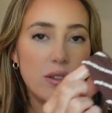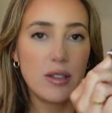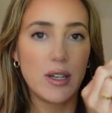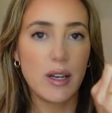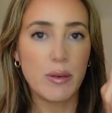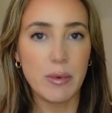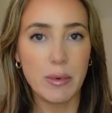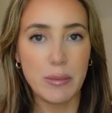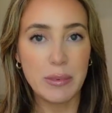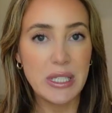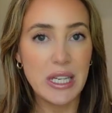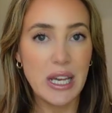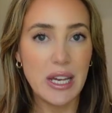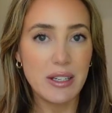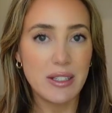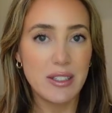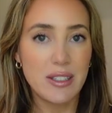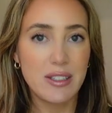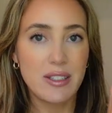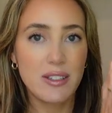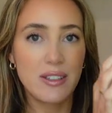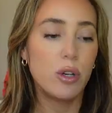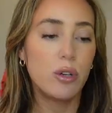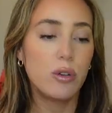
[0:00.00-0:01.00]
I'm
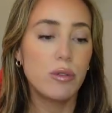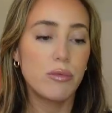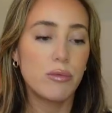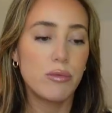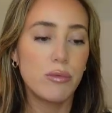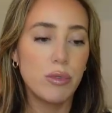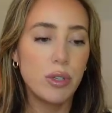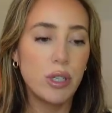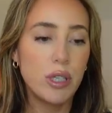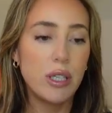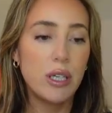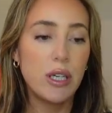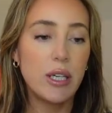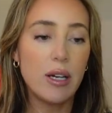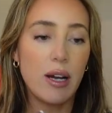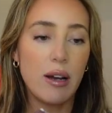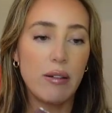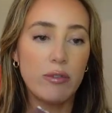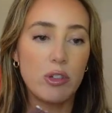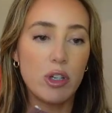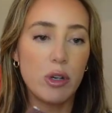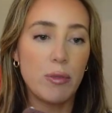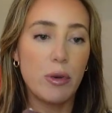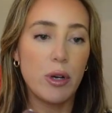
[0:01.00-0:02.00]
obsessed. Really
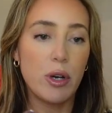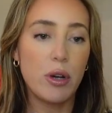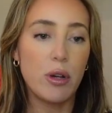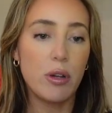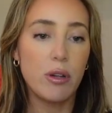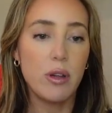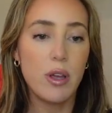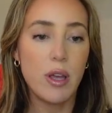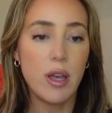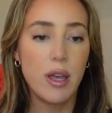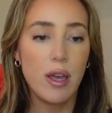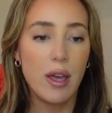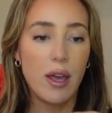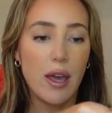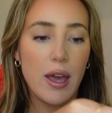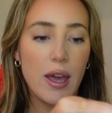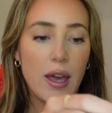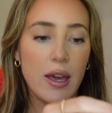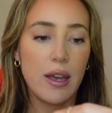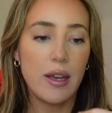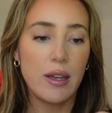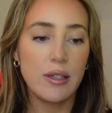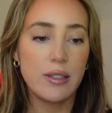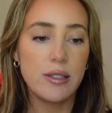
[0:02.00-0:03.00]
comfortable
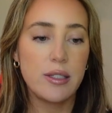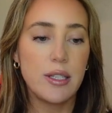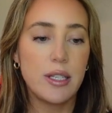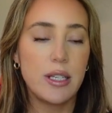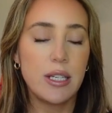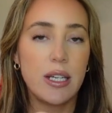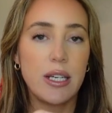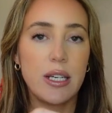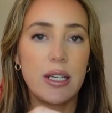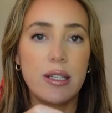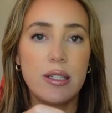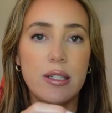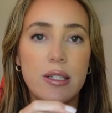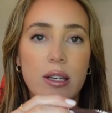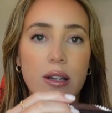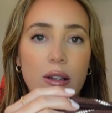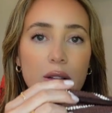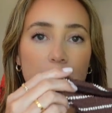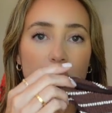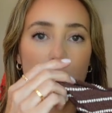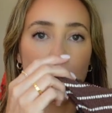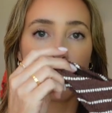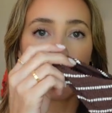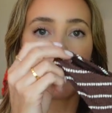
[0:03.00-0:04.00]
and it is a
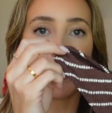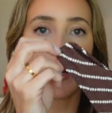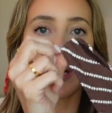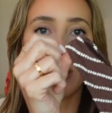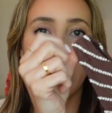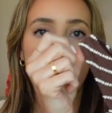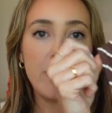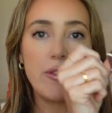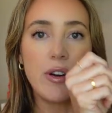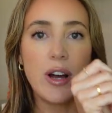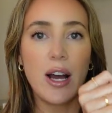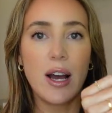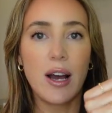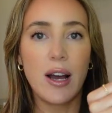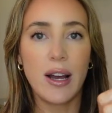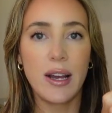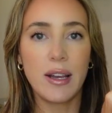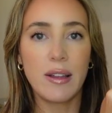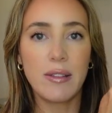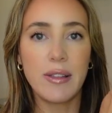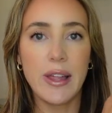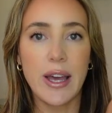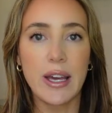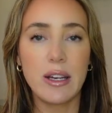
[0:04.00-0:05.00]
little bit of a high
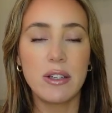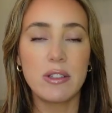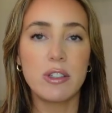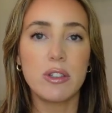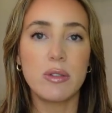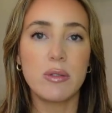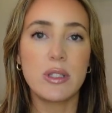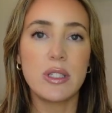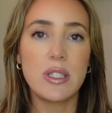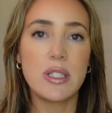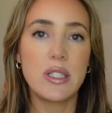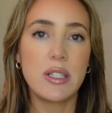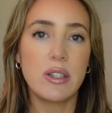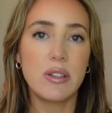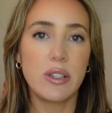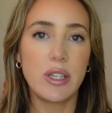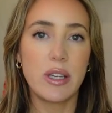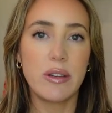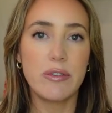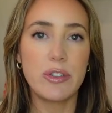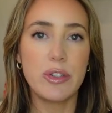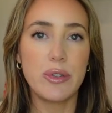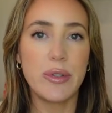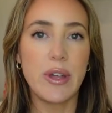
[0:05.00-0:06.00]
leg so it still
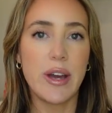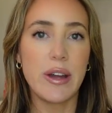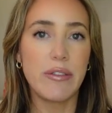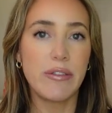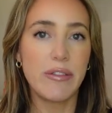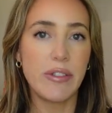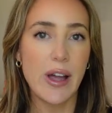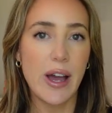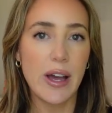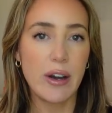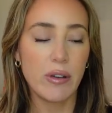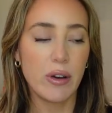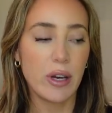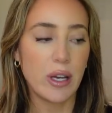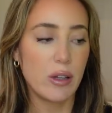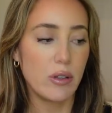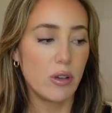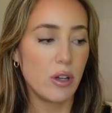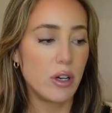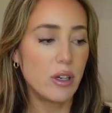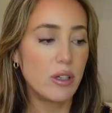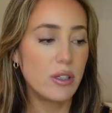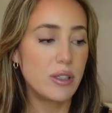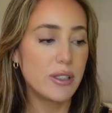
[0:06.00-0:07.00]
gives you that flattering
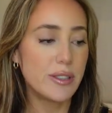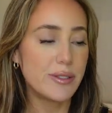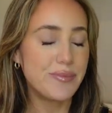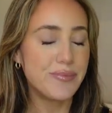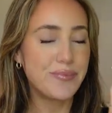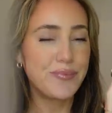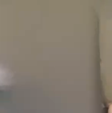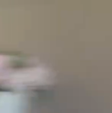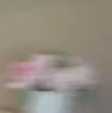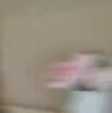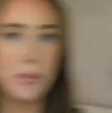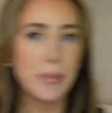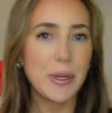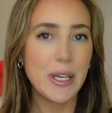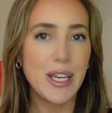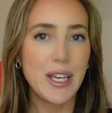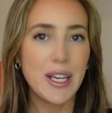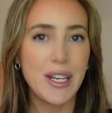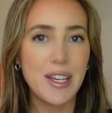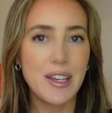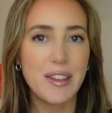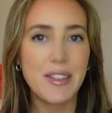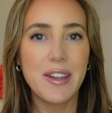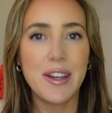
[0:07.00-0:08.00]
look. Another
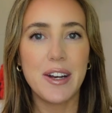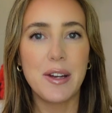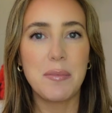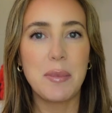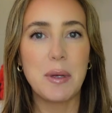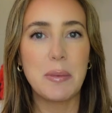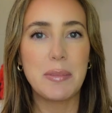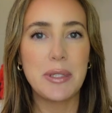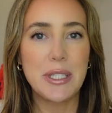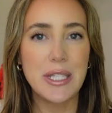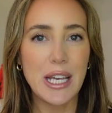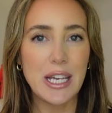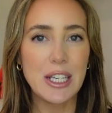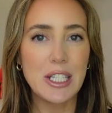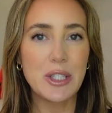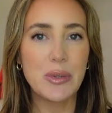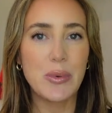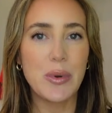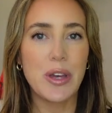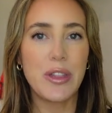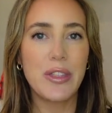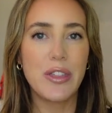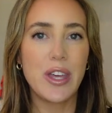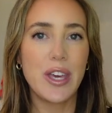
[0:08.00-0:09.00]
bikini that I'm obsessed
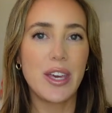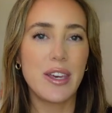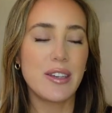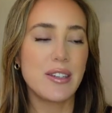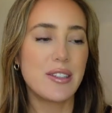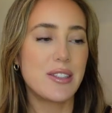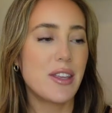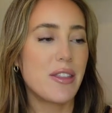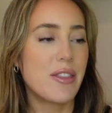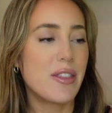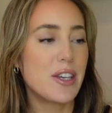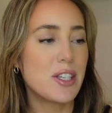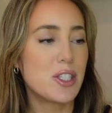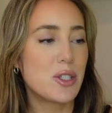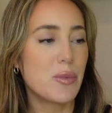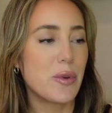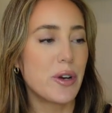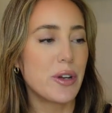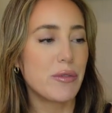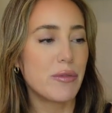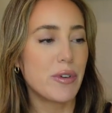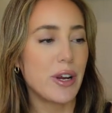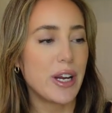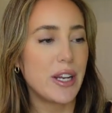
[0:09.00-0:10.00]
with is this
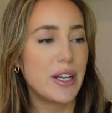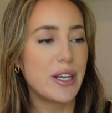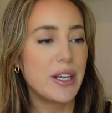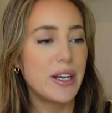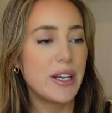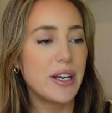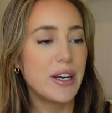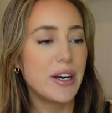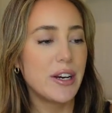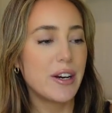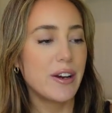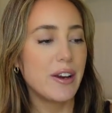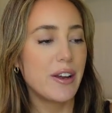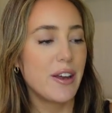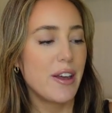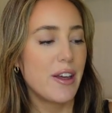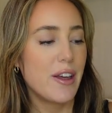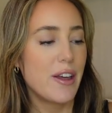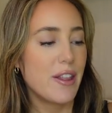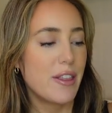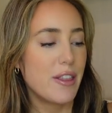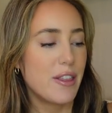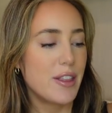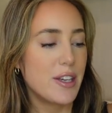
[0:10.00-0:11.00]
one right here.
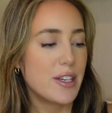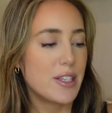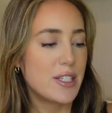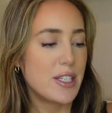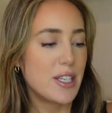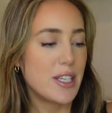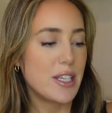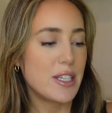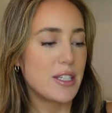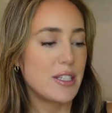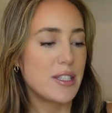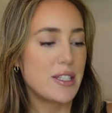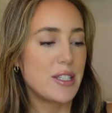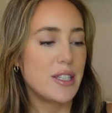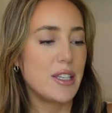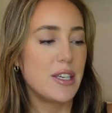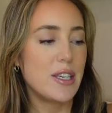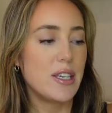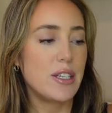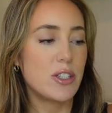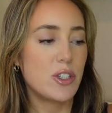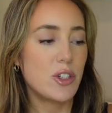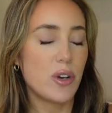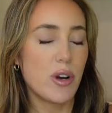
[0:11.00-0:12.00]
This is
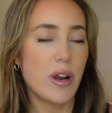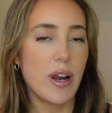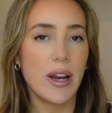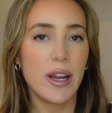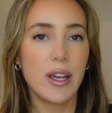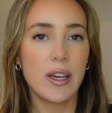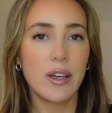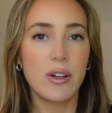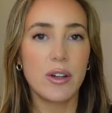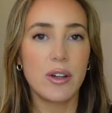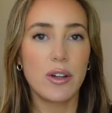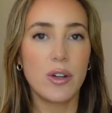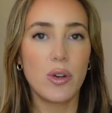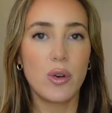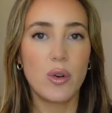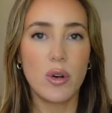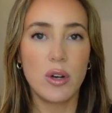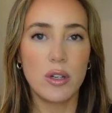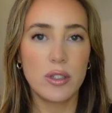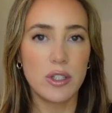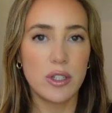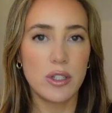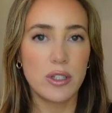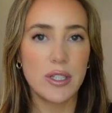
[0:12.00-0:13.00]
the triangle
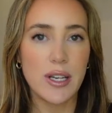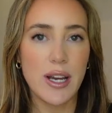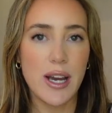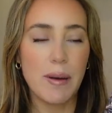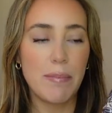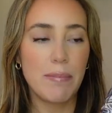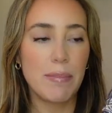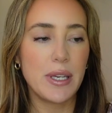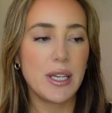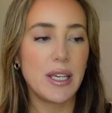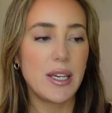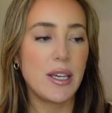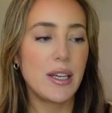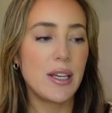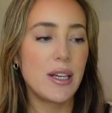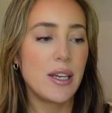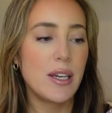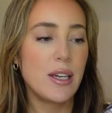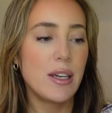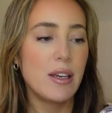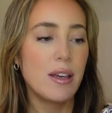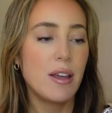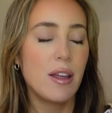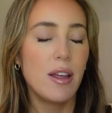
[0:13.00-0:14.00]
halter top
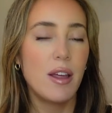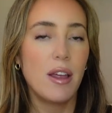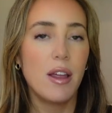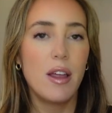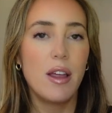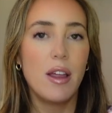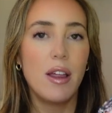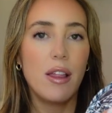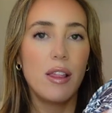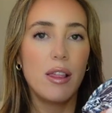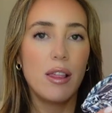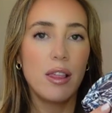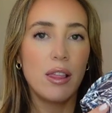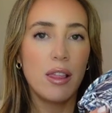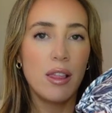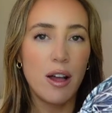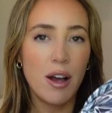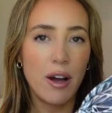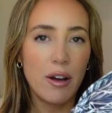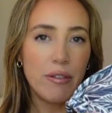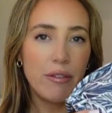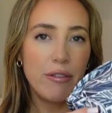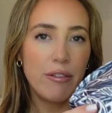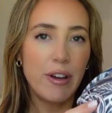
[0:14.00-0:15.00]
bikini.
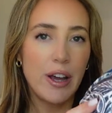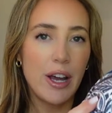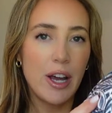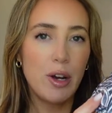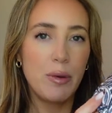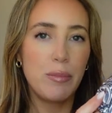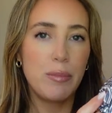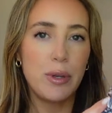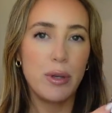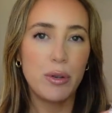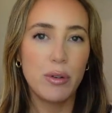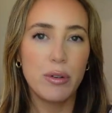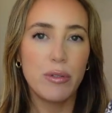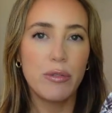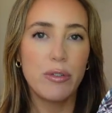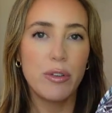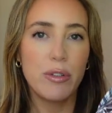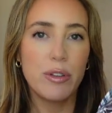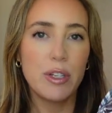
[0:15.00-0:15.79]
Love how beautiful